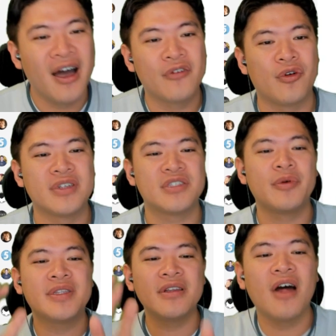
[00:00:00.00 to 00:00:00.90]
of course.
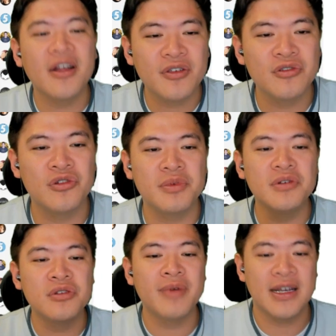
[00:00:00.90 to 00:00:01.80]
So we did it on YouTube.
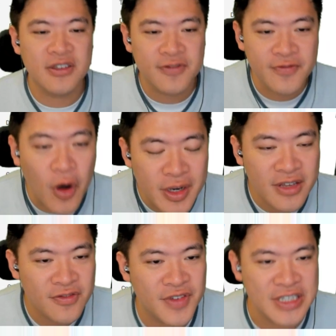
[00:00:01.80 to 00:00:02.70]
YouTube has a
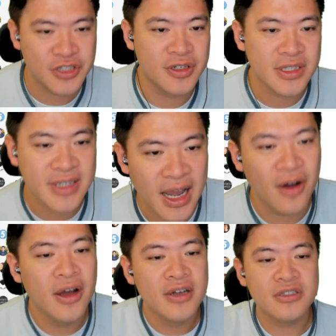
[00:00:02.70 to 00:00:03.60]
voting feature
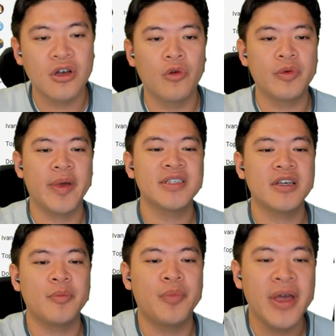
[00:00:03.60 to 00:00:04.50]
now. So we
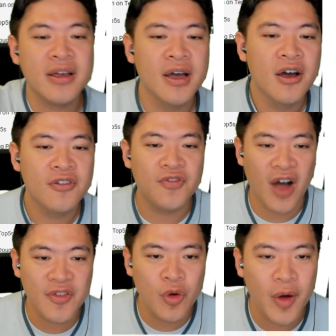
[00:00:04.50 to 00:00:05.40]
basically pick
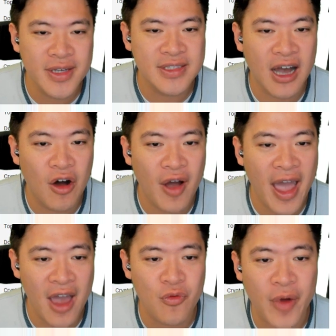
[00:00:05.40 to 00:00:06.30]
5 coins out
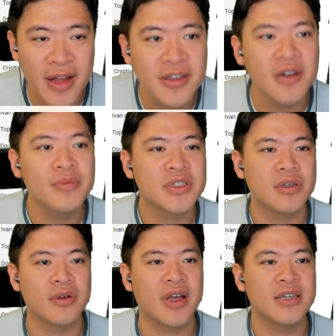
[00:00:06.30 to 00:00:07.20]
at random.
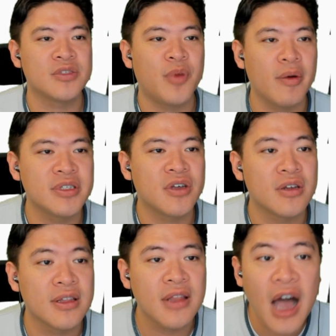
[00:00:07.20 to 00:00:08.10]
So you guys probably
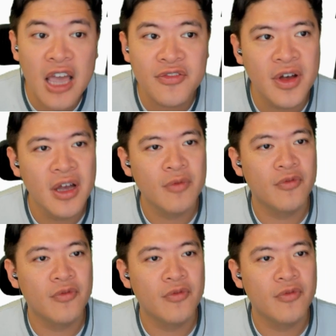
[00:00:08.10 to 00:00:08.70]
saw the live